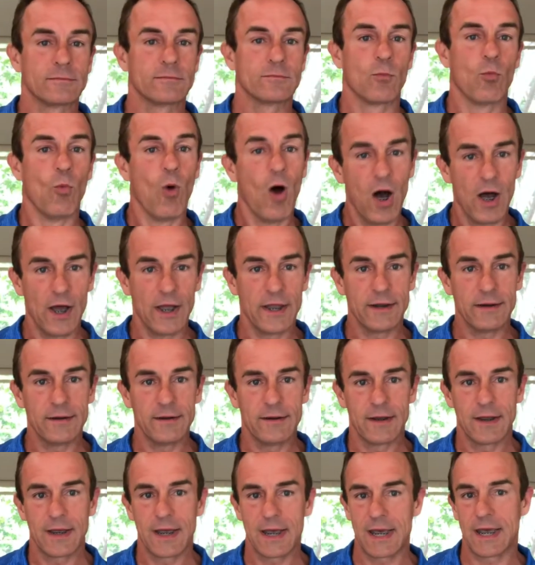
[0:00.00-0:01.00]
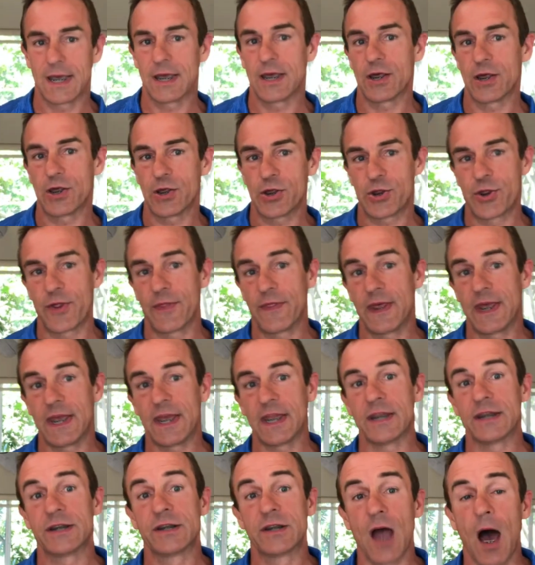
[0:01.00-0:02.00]
One is
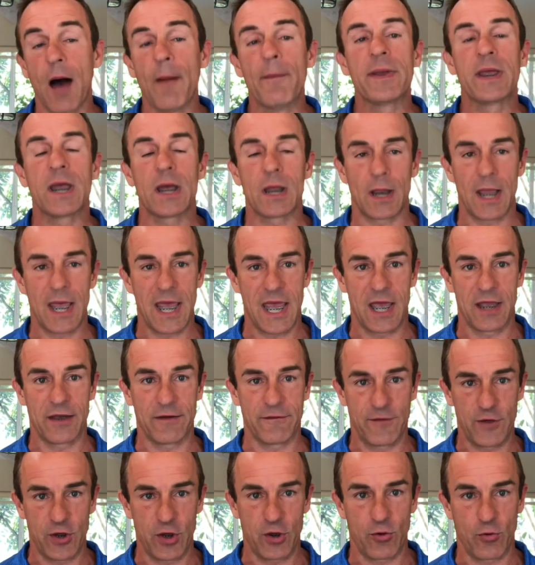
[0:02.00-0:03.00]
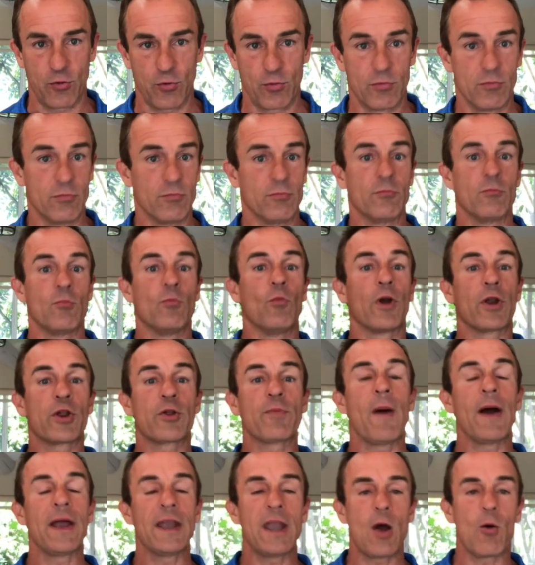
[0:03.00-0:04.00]
the WLAN view. What does
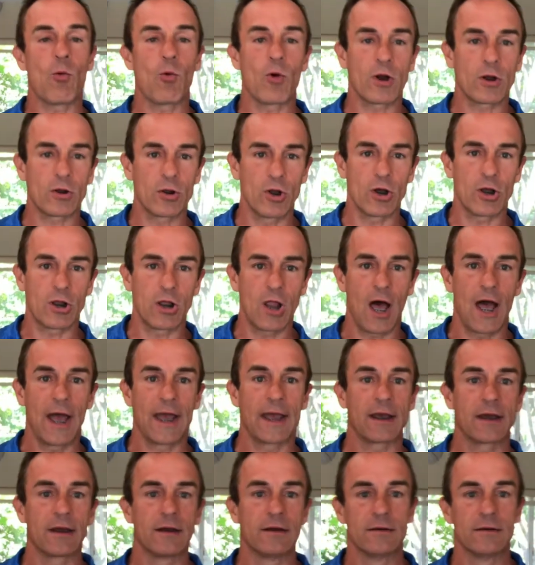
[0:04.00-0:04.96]
my network look like?